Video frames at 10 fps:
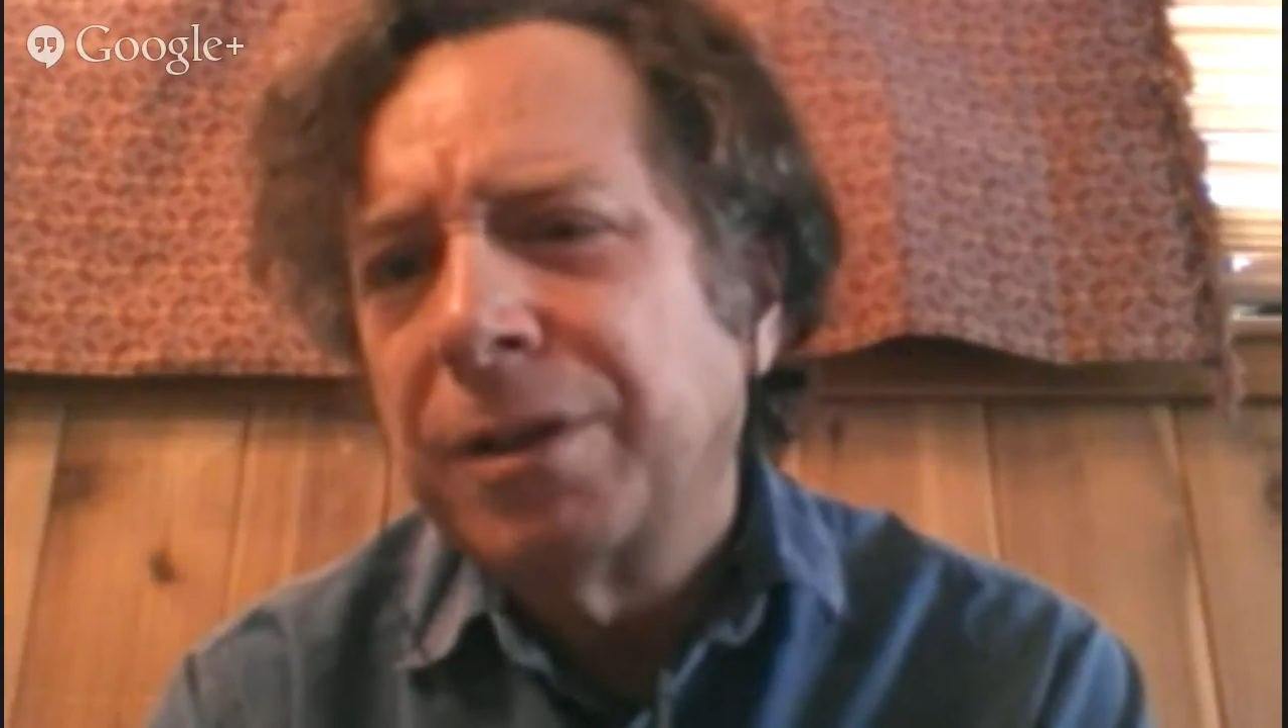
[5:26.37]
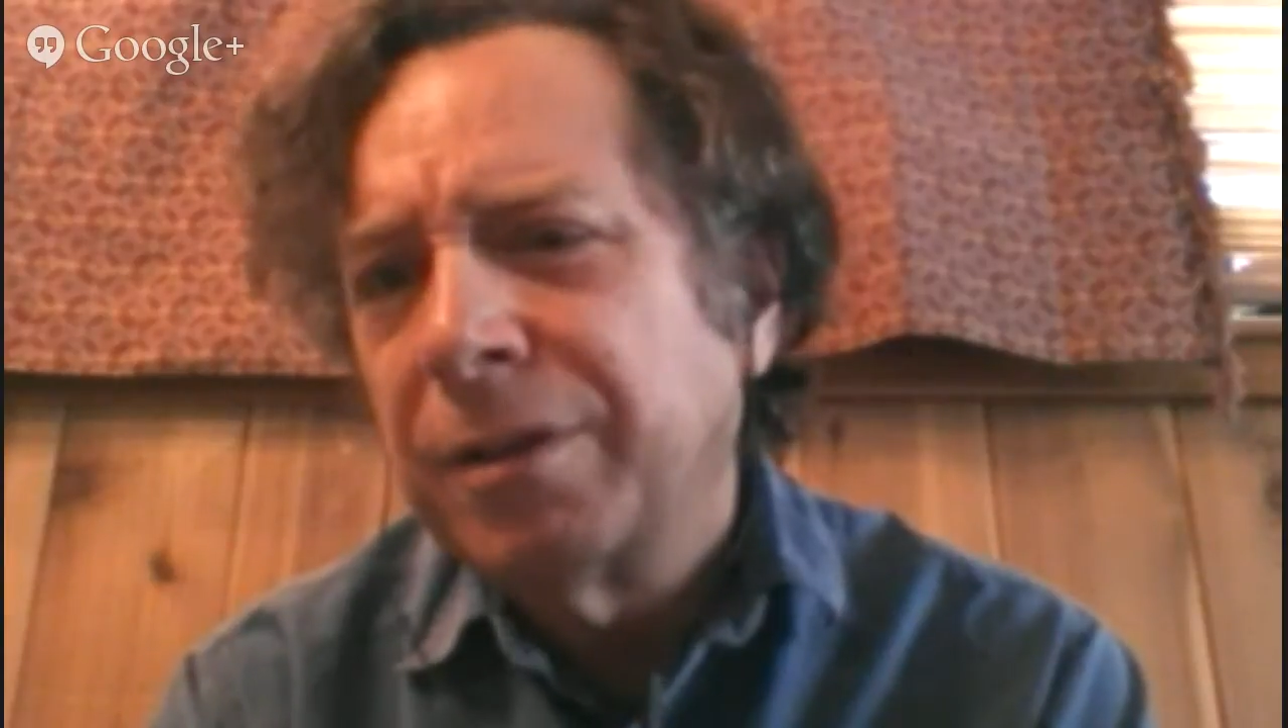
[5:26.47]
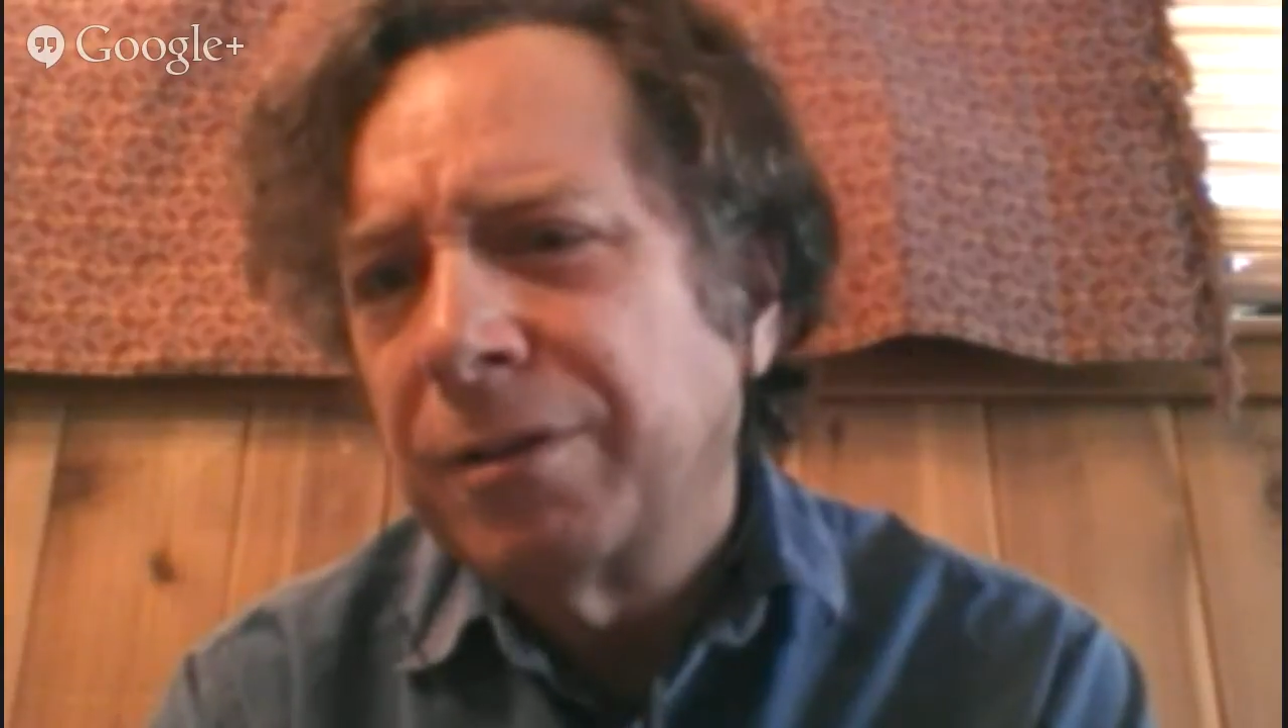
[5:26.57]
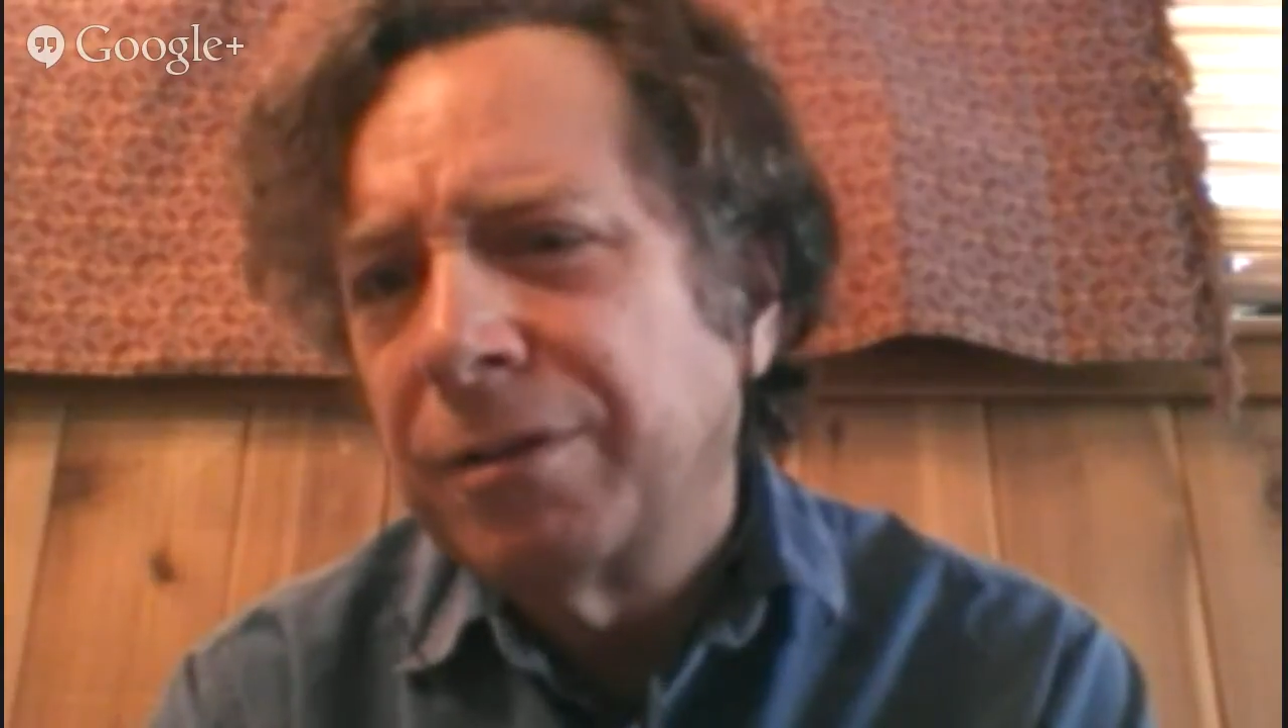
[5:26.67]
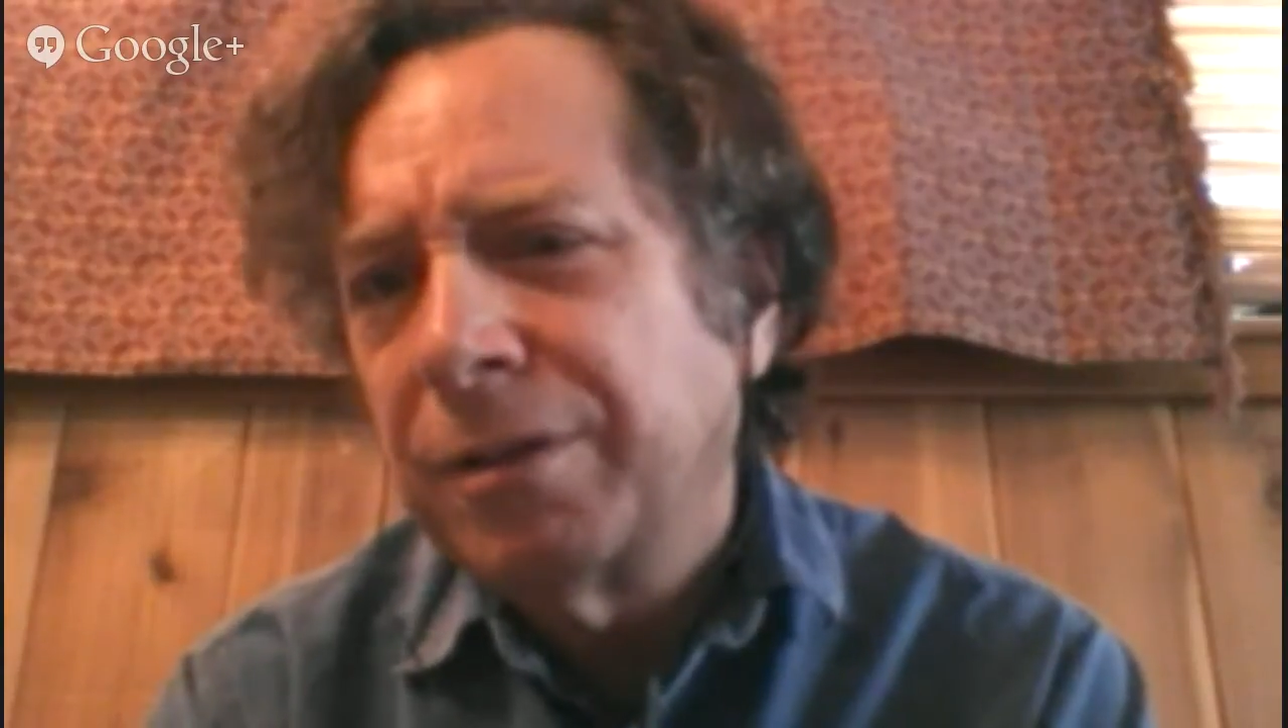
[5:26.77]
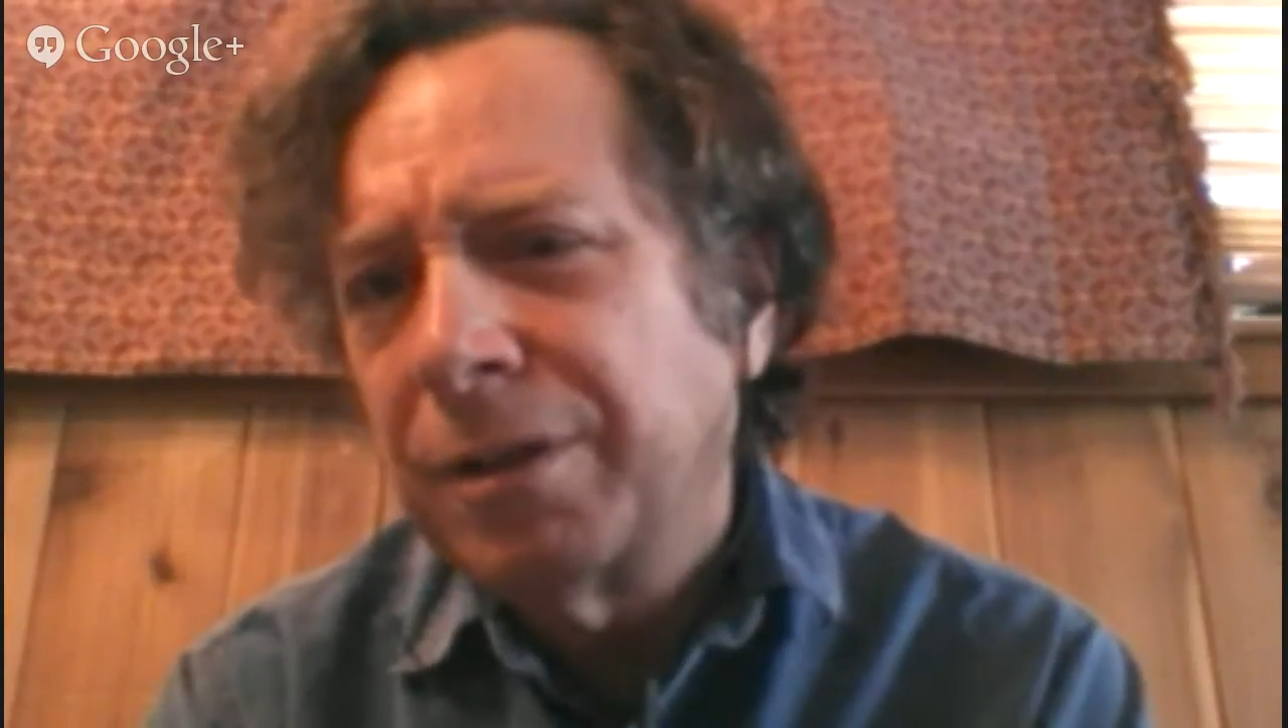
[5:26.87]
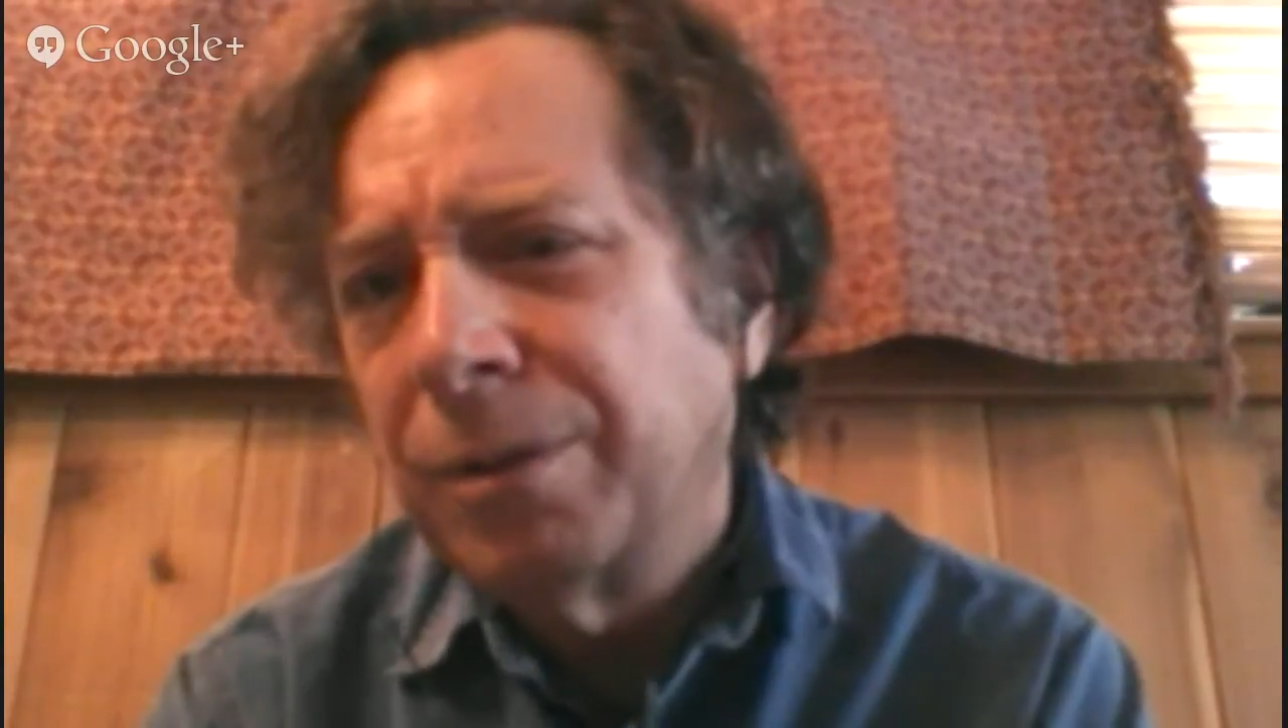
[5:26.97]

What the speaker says: in its